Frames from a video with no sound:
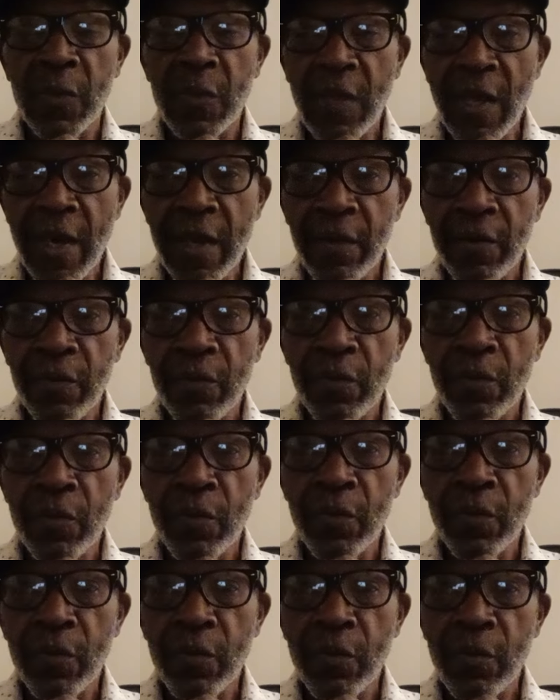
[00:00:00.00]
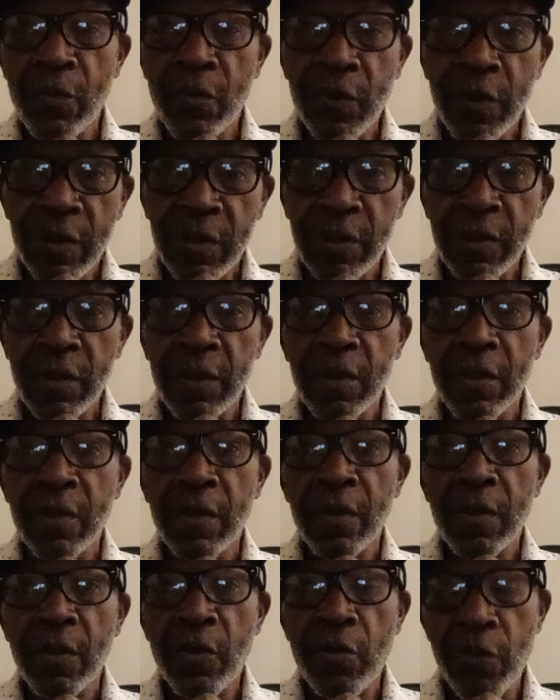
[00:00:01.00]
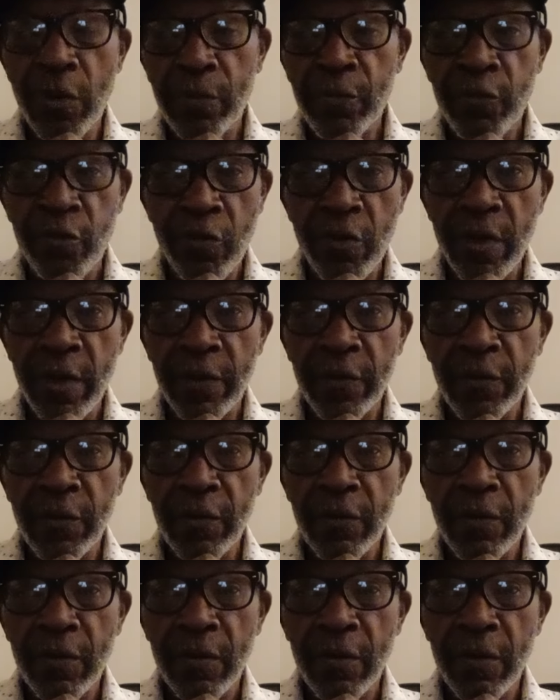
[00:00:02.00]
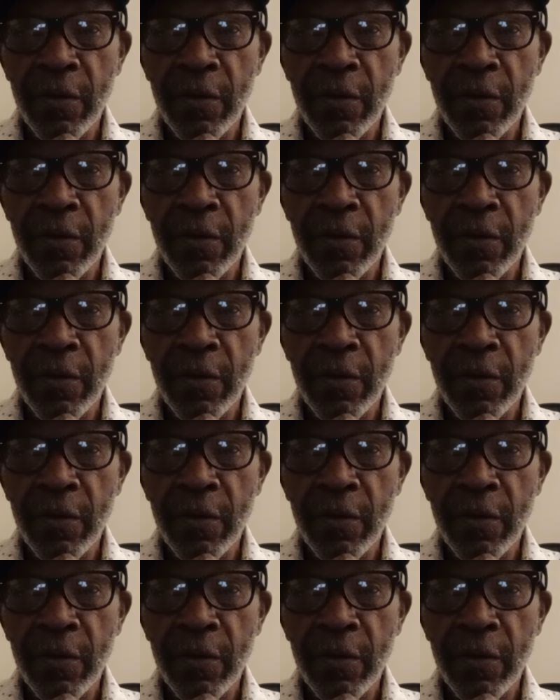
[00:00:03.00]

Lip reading: That was Crip dress.